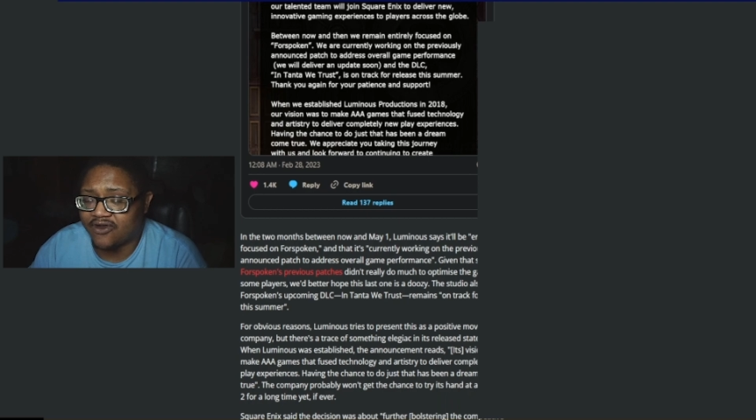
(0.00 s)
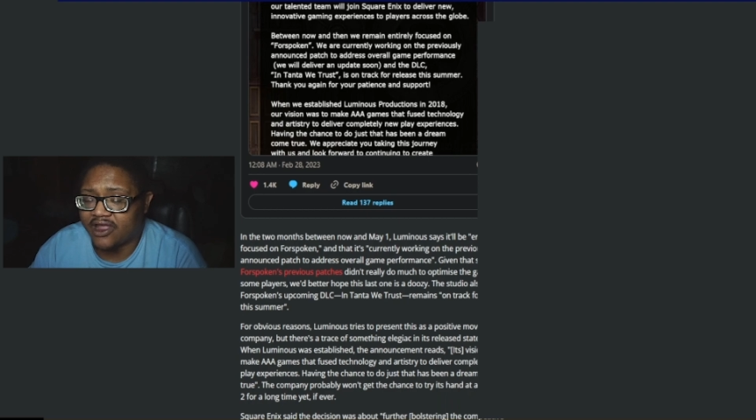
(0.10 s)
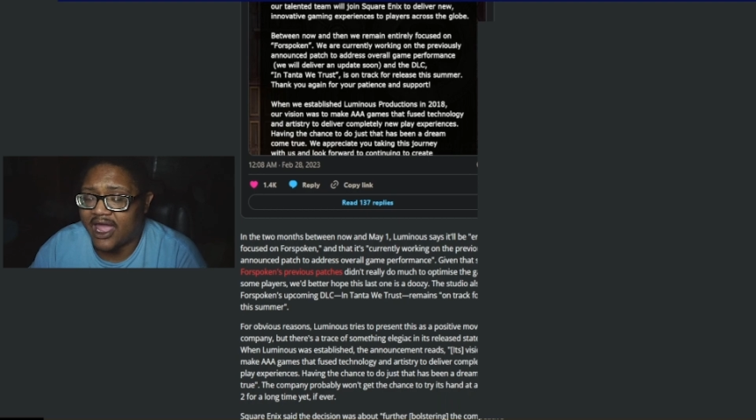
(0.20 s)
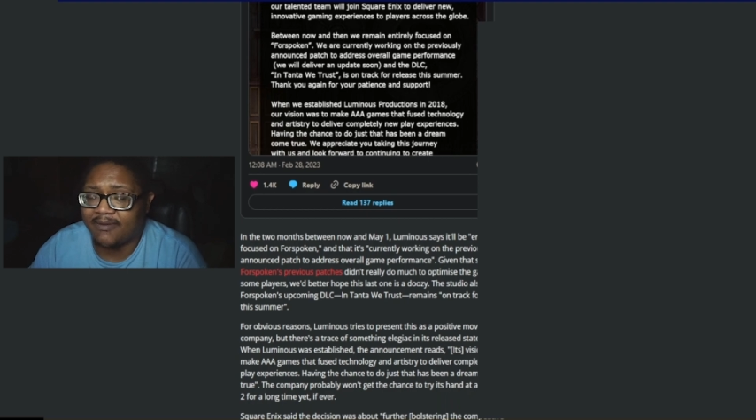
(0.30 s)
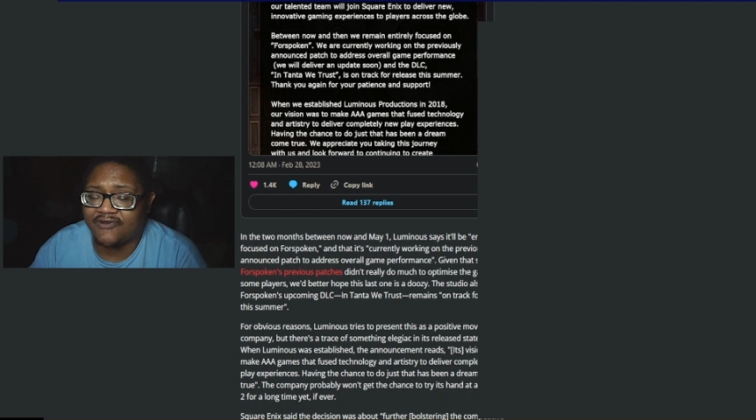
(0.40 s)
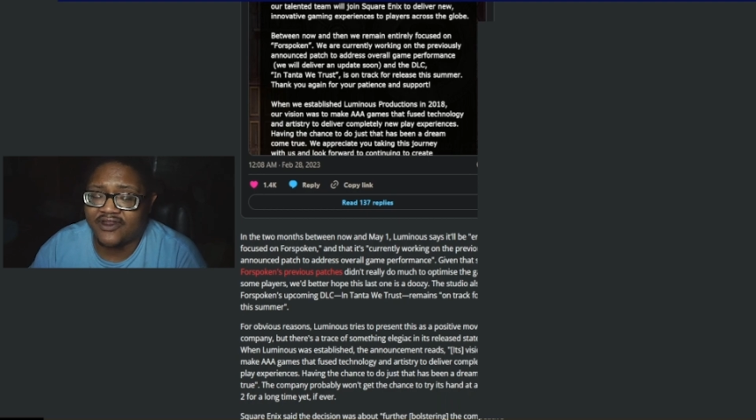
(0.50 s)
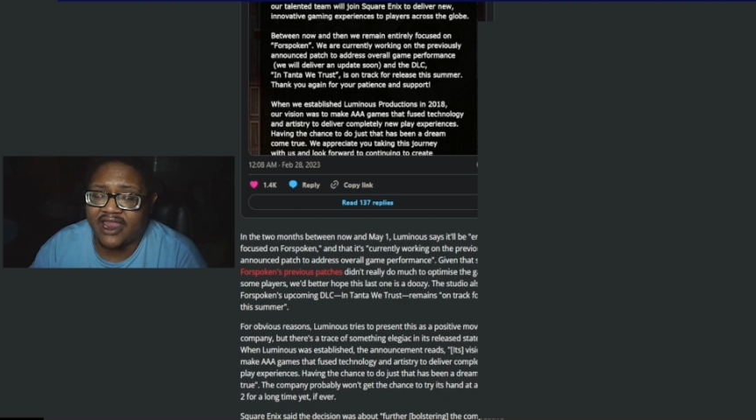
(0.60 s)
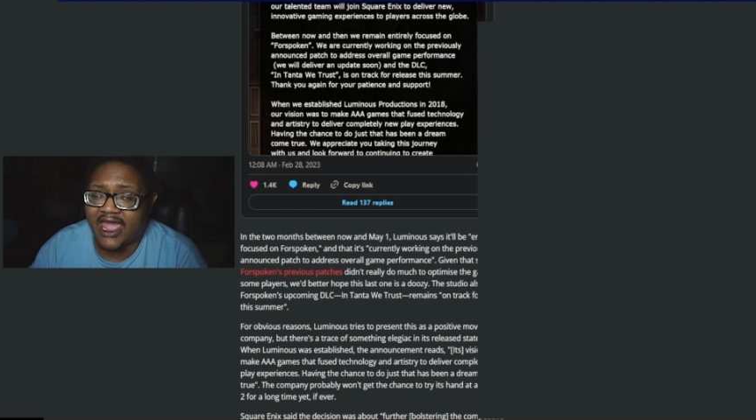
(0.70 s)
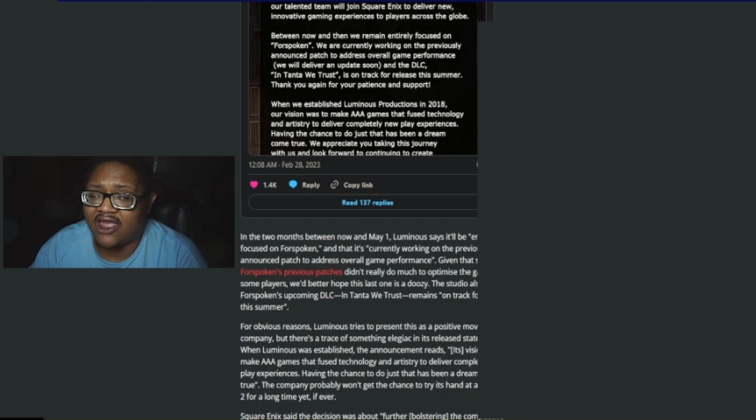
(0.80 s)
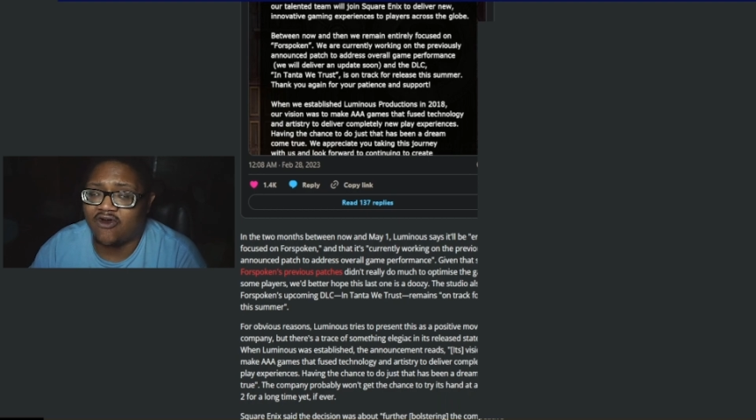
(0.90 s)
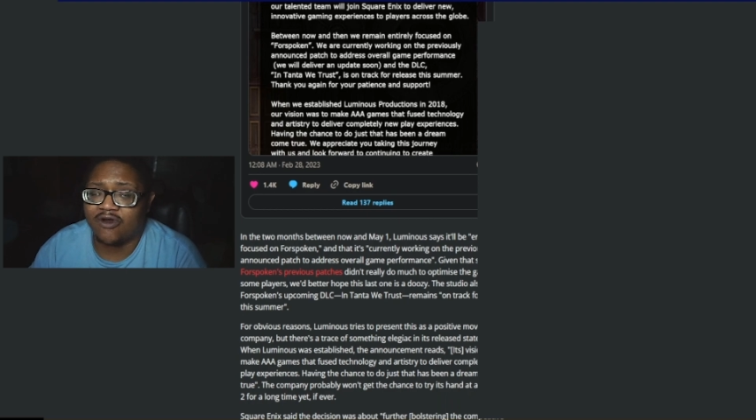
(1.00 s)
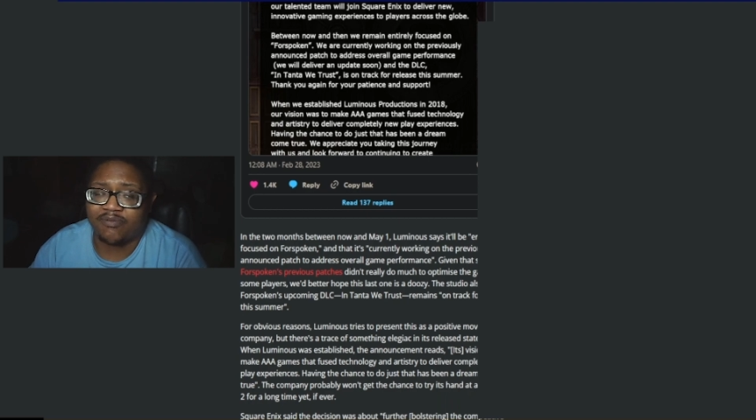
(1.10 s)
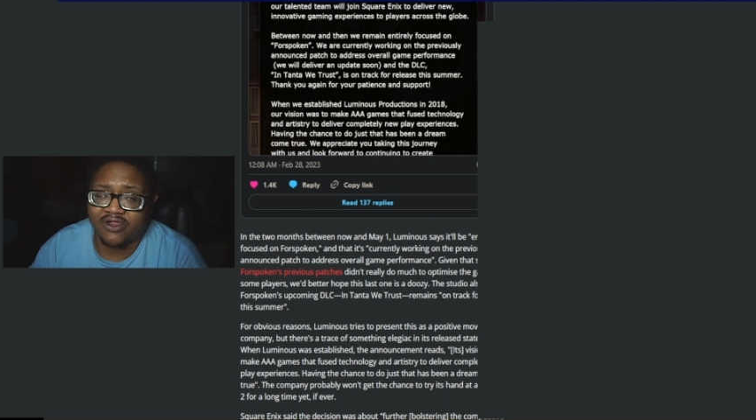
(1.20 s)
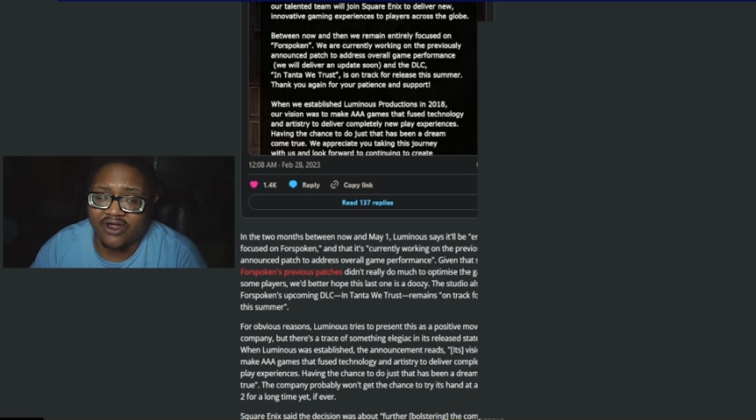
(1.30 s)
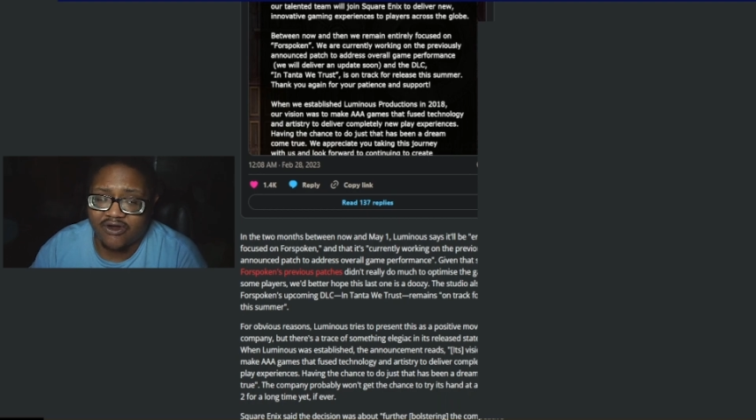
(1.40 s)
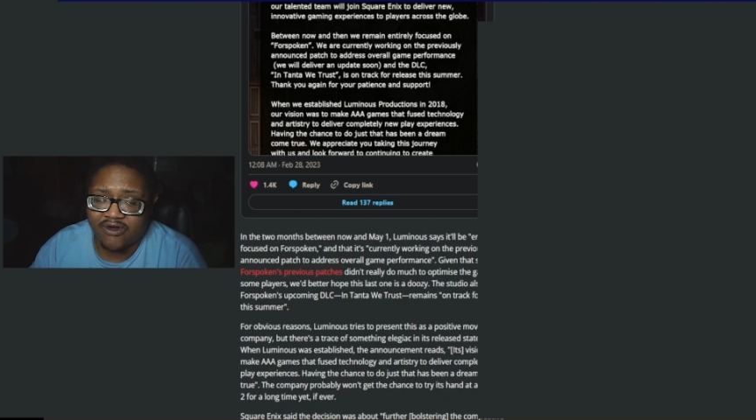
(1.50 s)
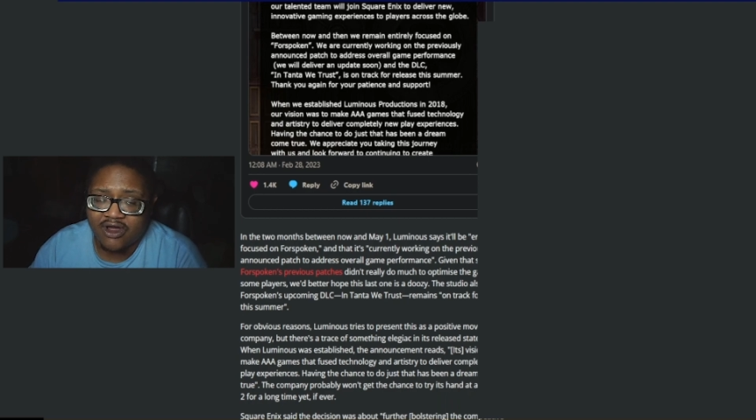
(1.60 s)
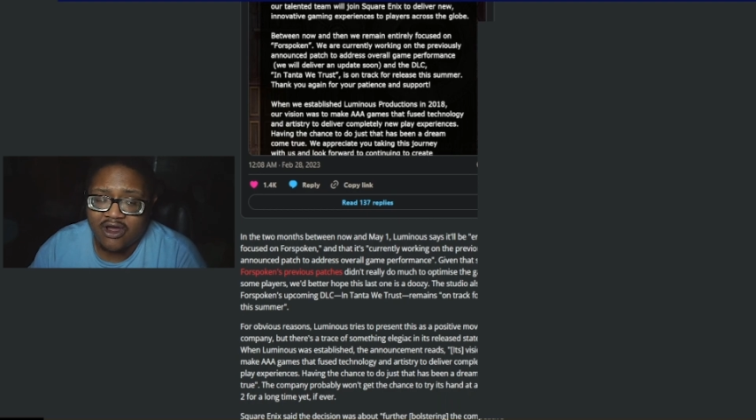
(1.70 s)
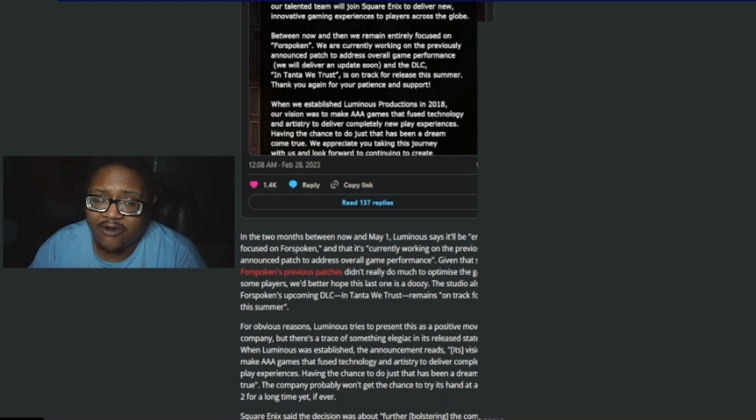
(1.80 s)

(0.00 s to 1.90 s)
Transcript: your game is an 8 or below,